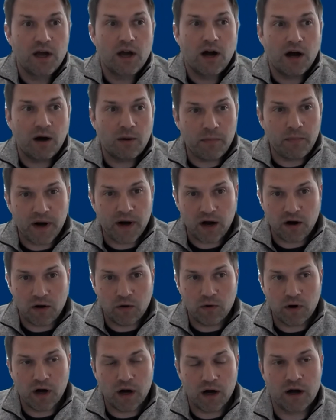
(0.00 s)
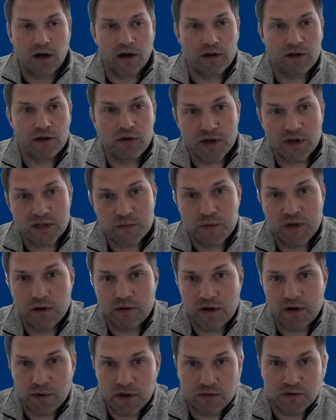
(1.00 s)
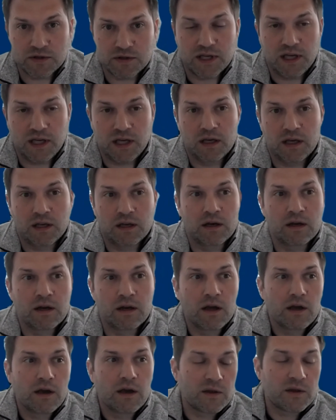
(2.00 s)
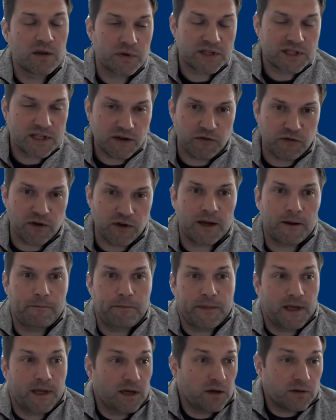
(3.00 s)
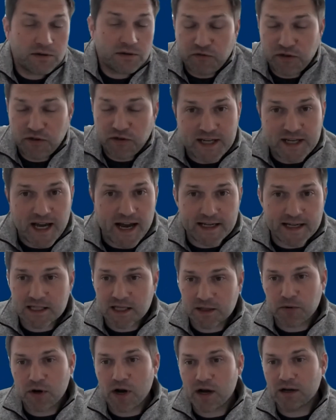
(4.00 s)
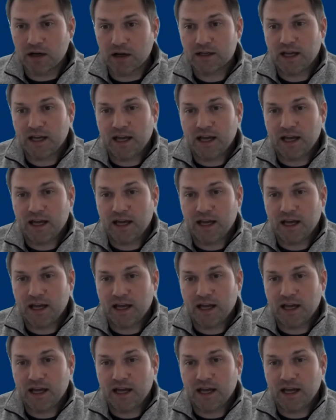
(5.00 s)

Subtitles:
about US POWs in the Pacific. It was a fantastic product.